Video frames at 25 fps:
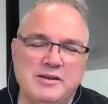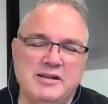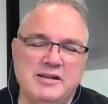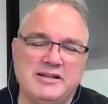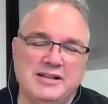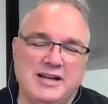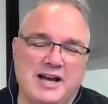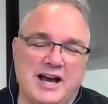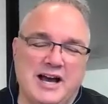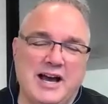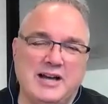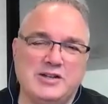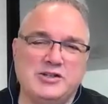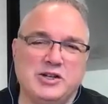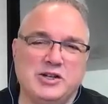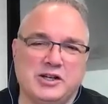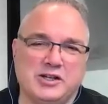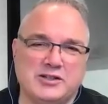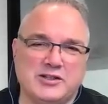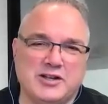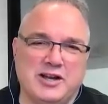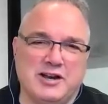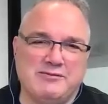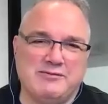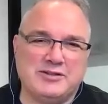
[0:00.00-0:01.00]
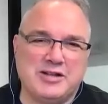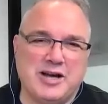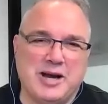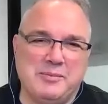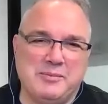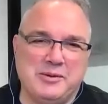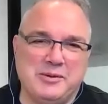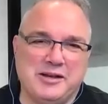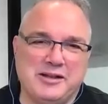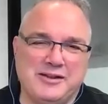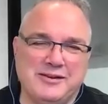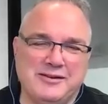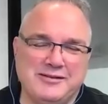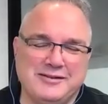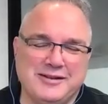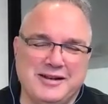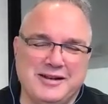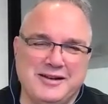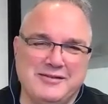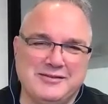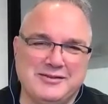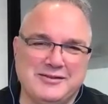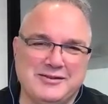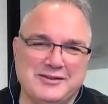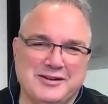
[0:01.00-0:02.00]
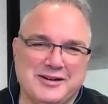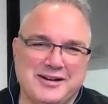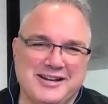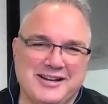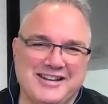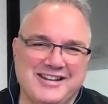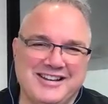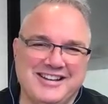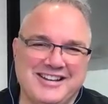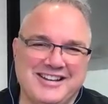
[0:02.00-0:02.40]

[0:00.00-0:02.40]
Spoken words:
I took us off topic there, Dave. Sorry.